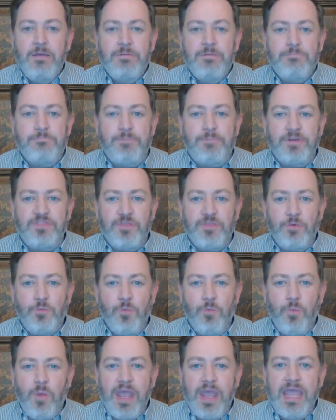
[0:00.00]
But the
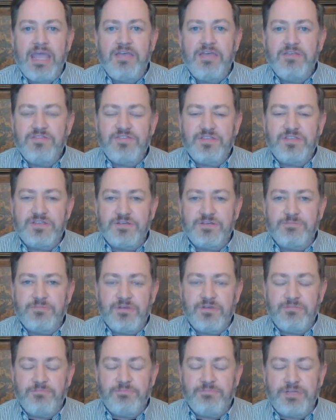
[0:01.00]
way the
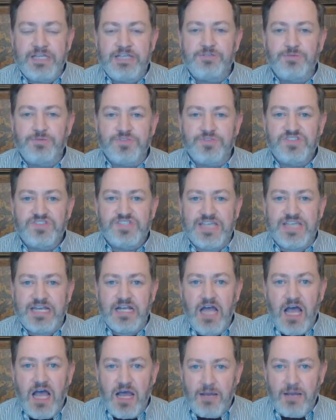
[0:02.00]
place was set
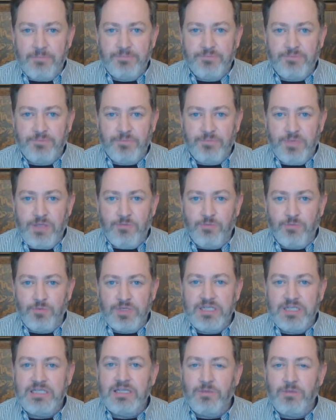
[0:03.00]
up, it
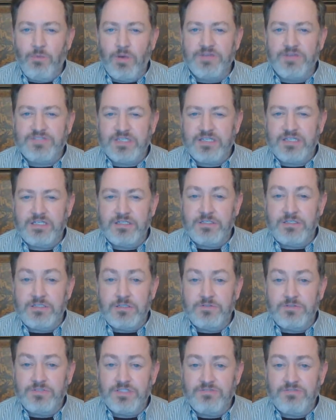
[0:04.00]
really wasn't
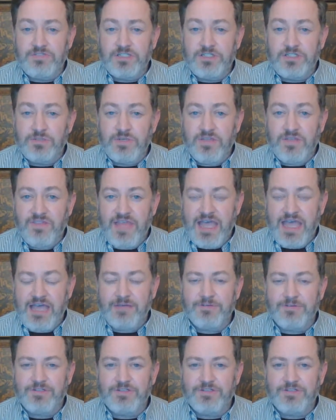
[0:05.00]
conducive to doing that.